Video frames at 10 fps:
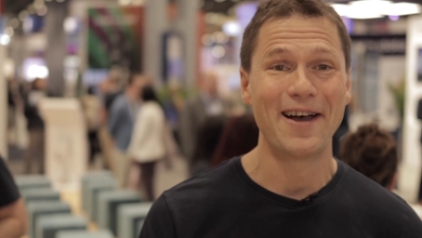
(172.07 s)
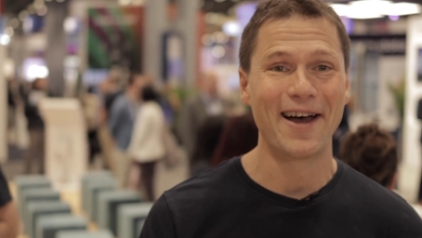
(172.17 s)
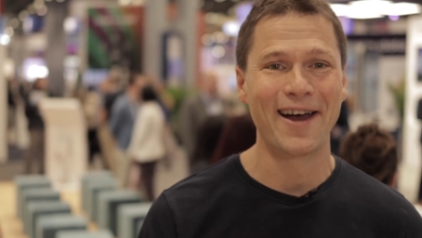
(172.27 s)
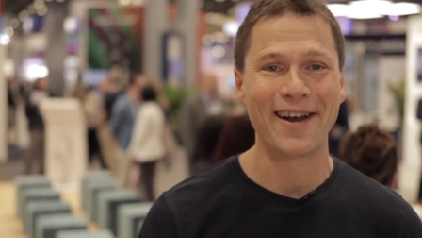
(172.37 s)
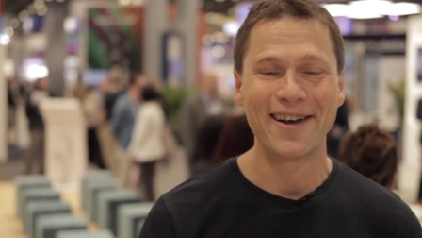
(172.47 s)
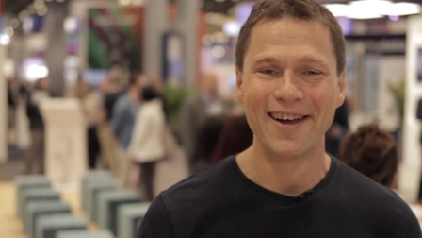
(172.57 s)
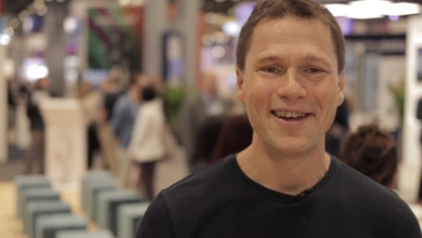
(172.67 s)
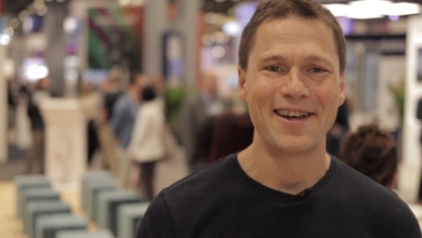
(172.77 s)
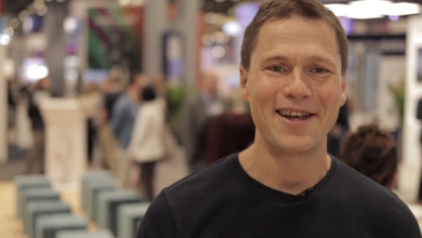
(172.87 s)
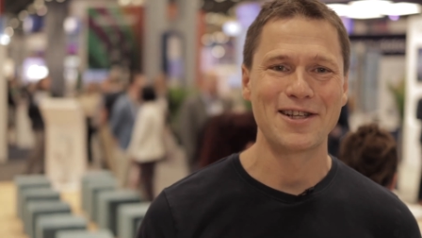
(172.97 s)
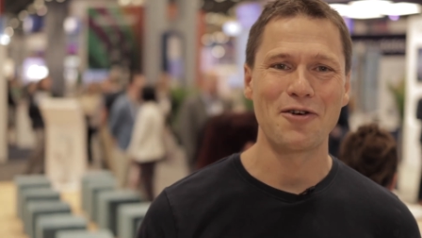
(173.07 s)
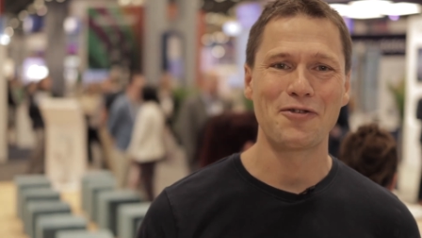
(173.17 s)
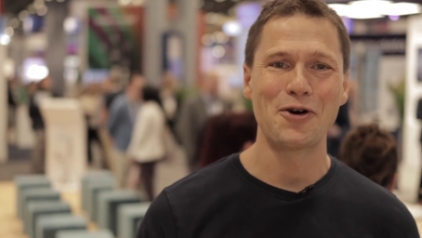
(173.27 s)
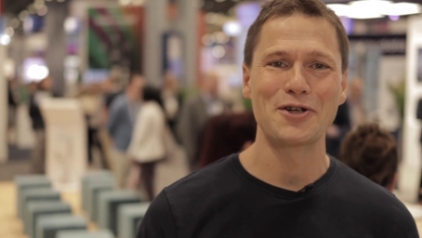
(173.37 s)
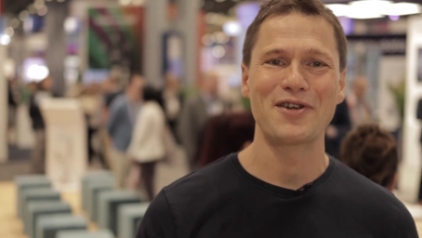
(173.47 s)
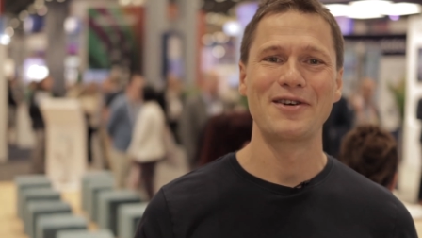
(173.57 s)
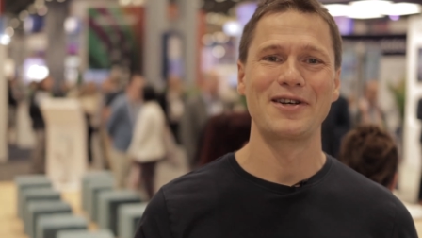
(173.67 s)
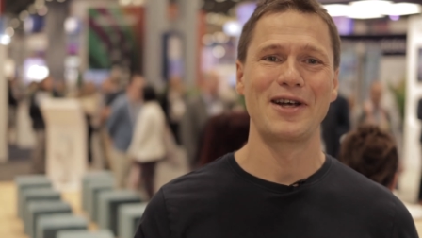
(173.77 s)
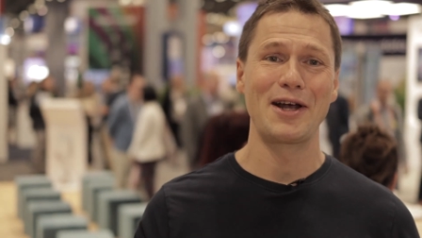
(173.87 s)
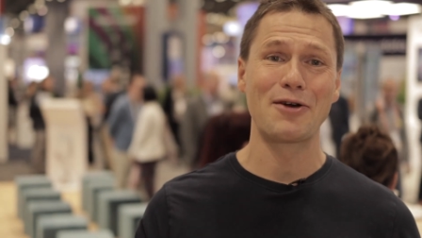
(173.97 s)
And it's of course
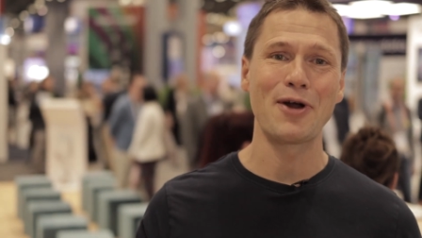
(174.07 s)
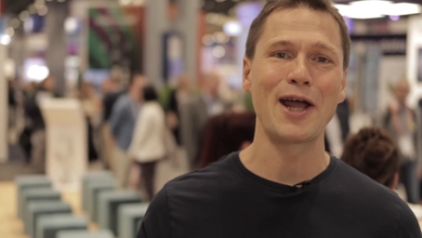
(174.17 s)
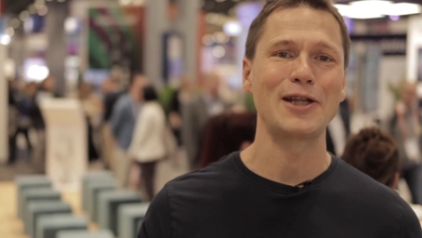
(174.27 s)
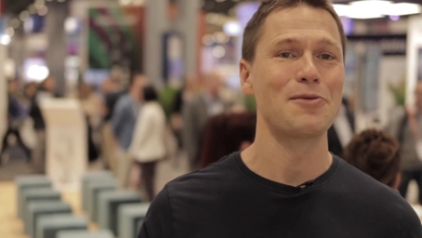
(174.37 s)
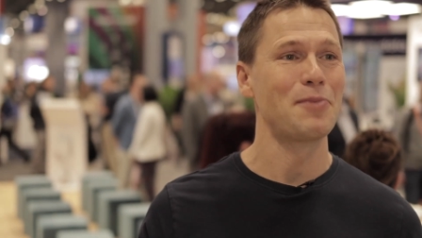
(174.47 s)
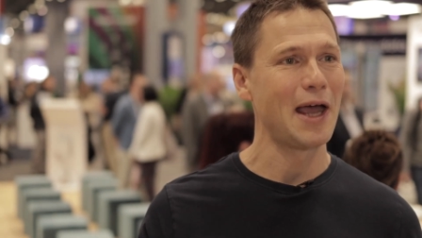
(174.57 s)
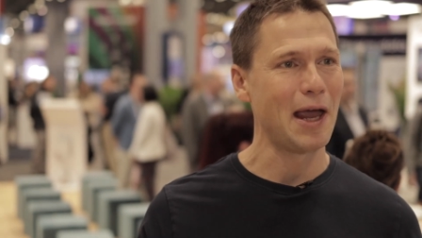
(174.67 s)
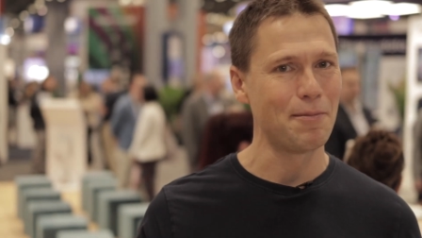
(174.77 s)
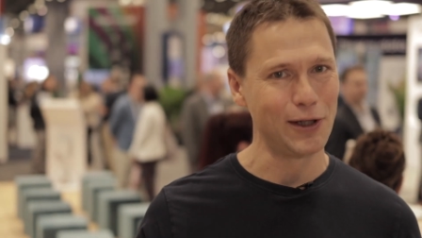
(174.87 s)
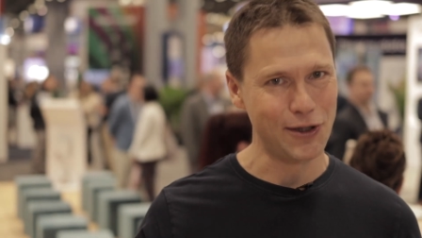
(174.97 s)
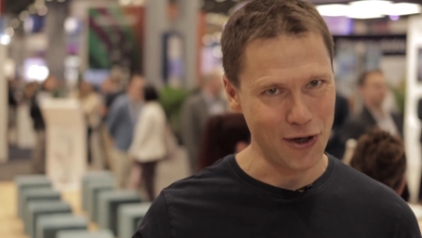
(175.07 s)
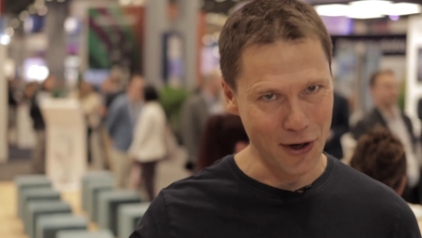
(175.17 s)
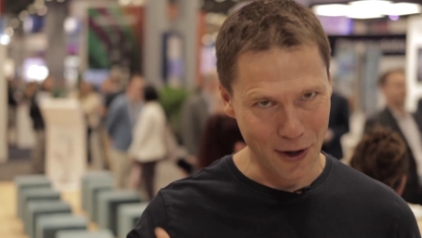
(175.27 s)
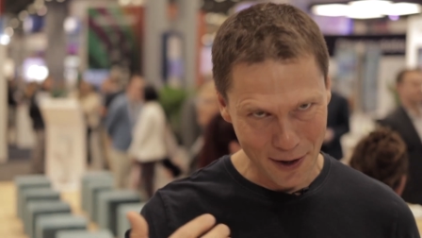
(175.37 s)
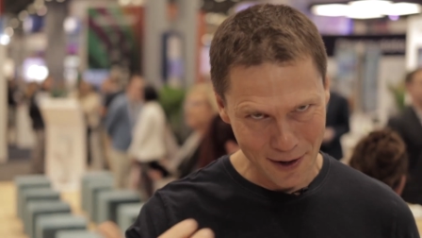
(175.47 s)
great to be able to